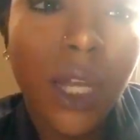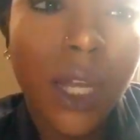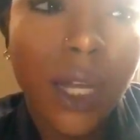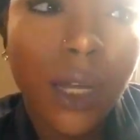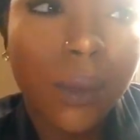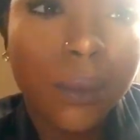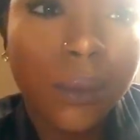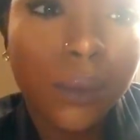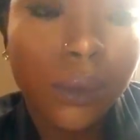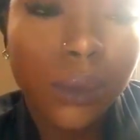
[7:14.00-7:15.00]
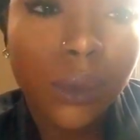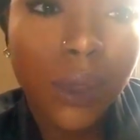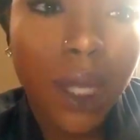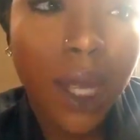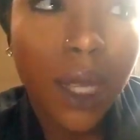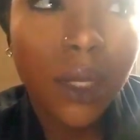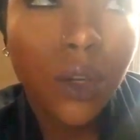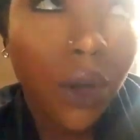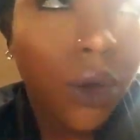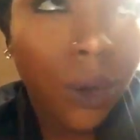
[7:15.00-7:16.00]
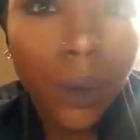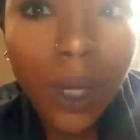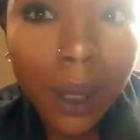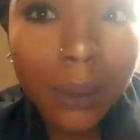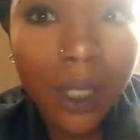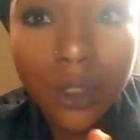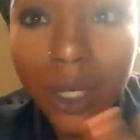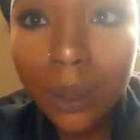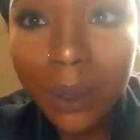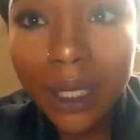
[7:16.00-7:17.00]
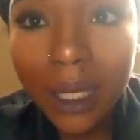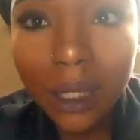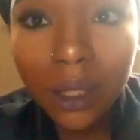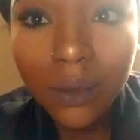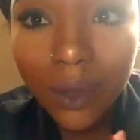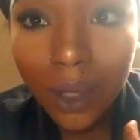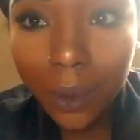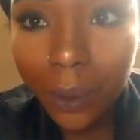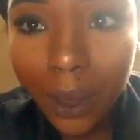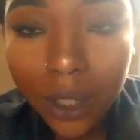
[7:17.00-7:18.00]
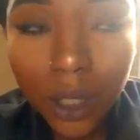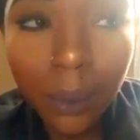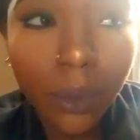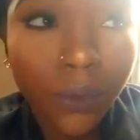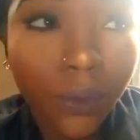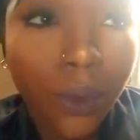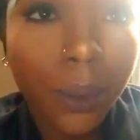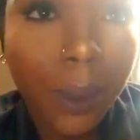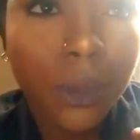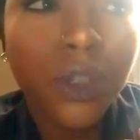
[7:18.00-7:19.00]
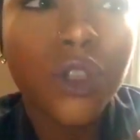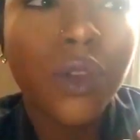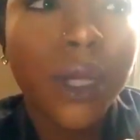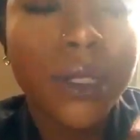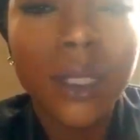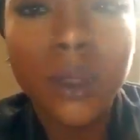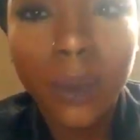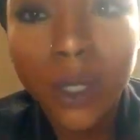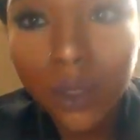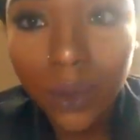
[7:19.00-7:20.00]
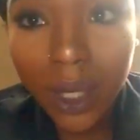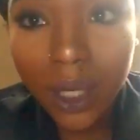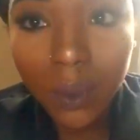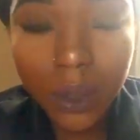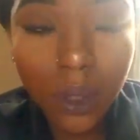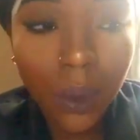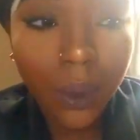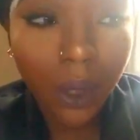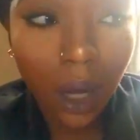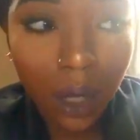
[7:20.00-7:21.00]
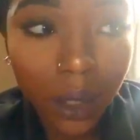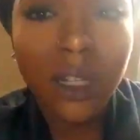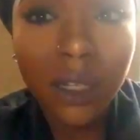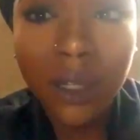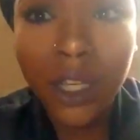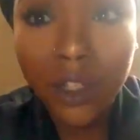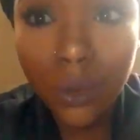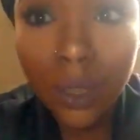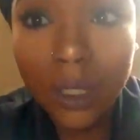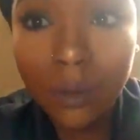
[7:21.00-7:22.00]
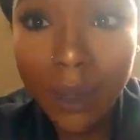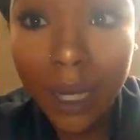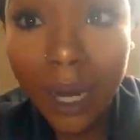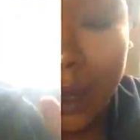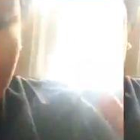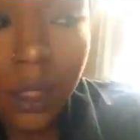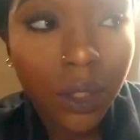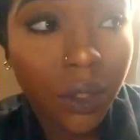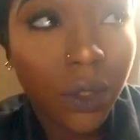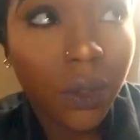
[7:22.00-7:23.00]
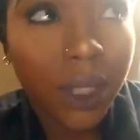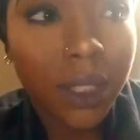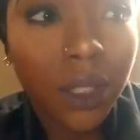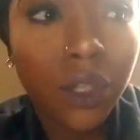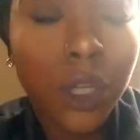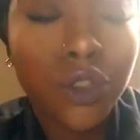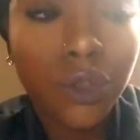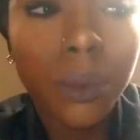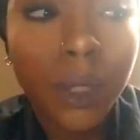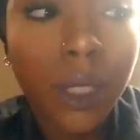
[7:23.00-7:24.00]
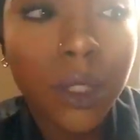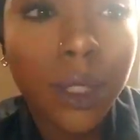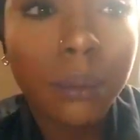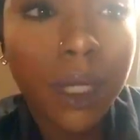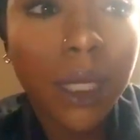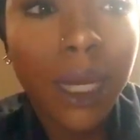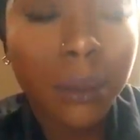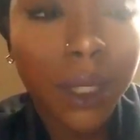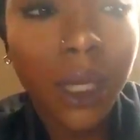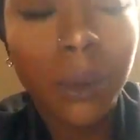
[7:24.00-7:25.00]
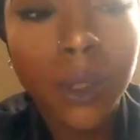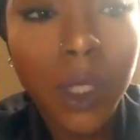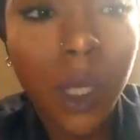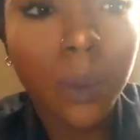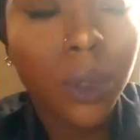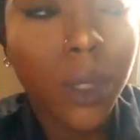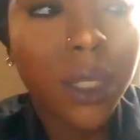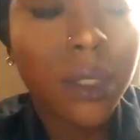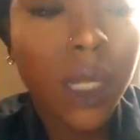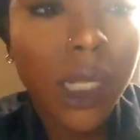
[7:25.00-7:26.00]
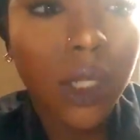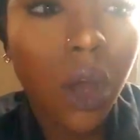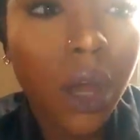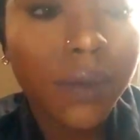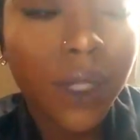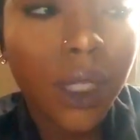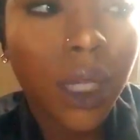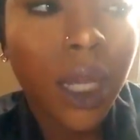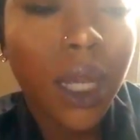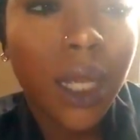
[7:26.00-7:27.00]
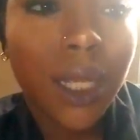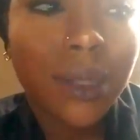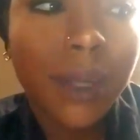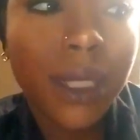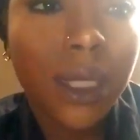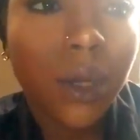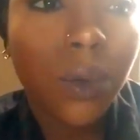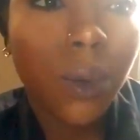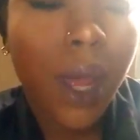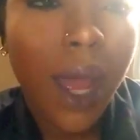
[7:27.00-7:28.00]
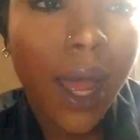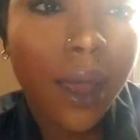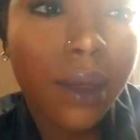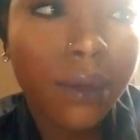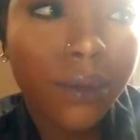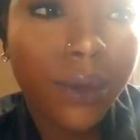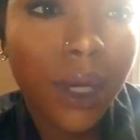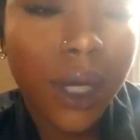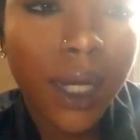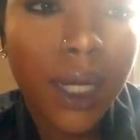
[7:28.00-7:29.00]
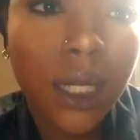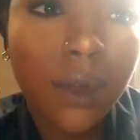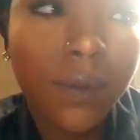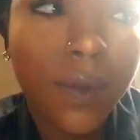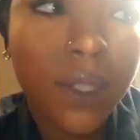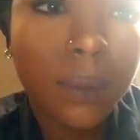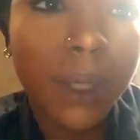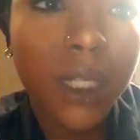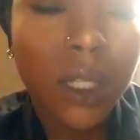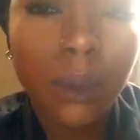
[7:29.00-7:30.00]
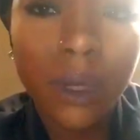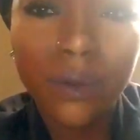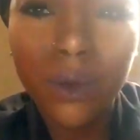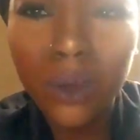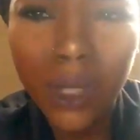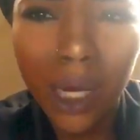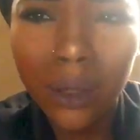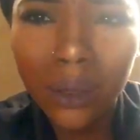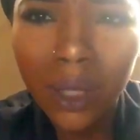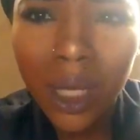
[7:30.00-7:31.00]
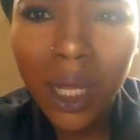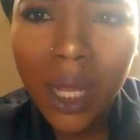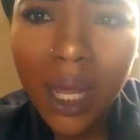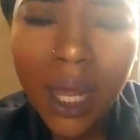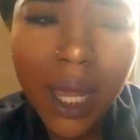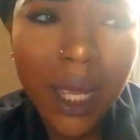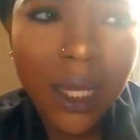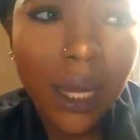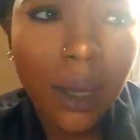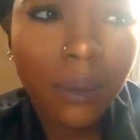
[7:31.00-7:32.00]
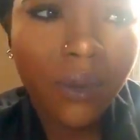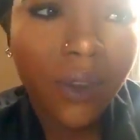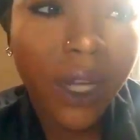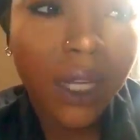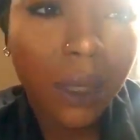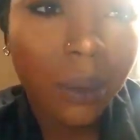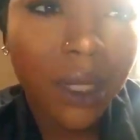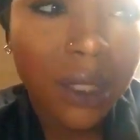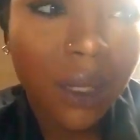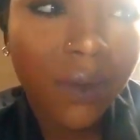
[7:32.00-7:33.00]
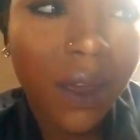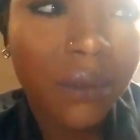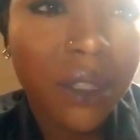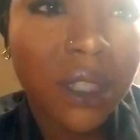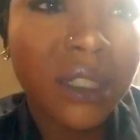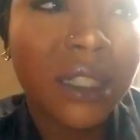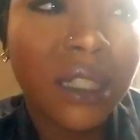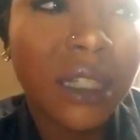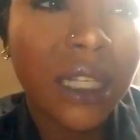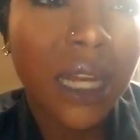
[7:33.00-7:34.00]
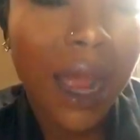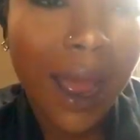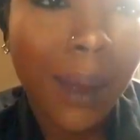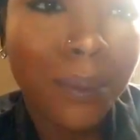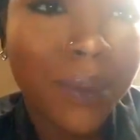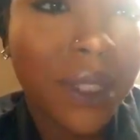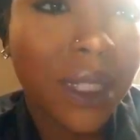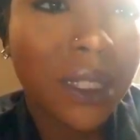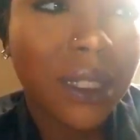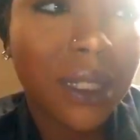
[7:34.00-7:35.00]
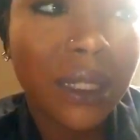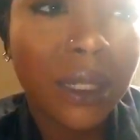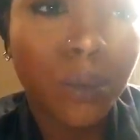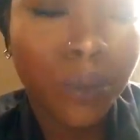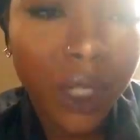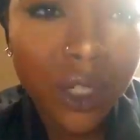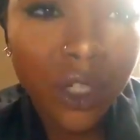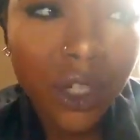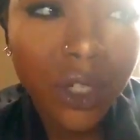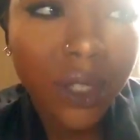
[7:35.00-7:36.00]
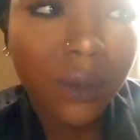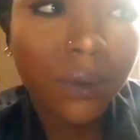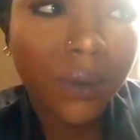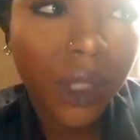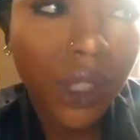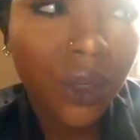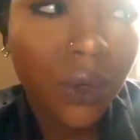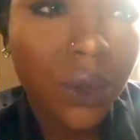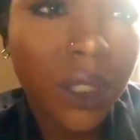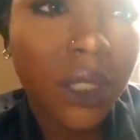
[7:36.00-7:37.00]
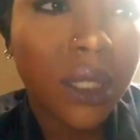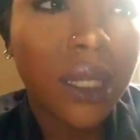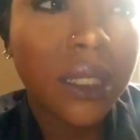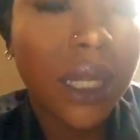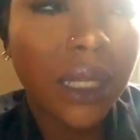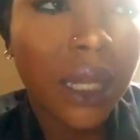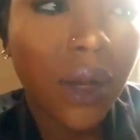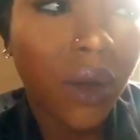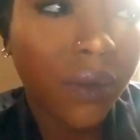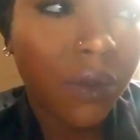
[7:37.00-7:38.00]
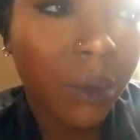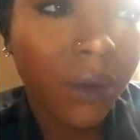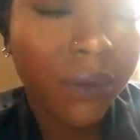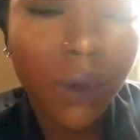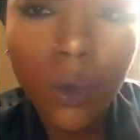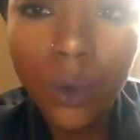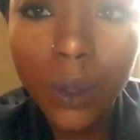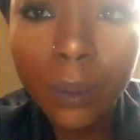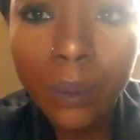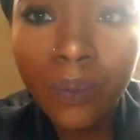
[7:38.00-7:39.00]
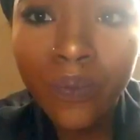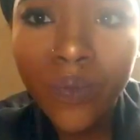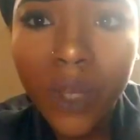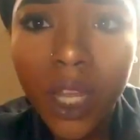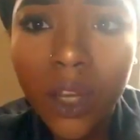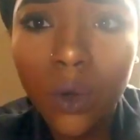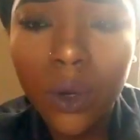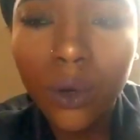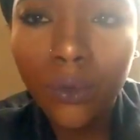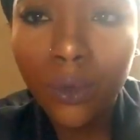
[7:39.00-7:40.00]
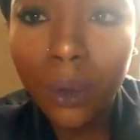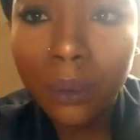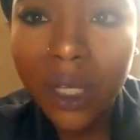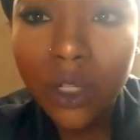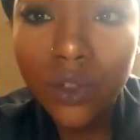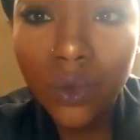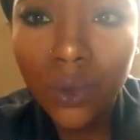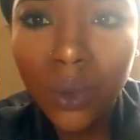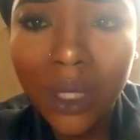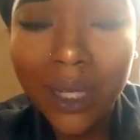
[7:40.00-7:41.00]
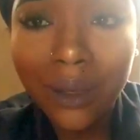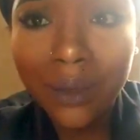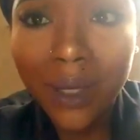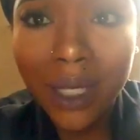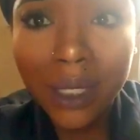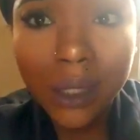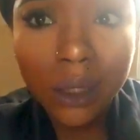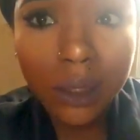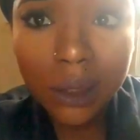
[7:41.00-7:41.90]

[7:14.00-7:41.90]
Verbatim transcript: um, and no, I'm not trying to be negative in any way, shape, or form. I'm just trying to explain to you guys what's going on. Another issue that I've been having, you know, that's con contributing to me not being able to upload as, as often is because I don't have enough space on my phone now. And I'm finding myself having to delete apps and delete pictures and videos and things like that off of my phone in order for me to even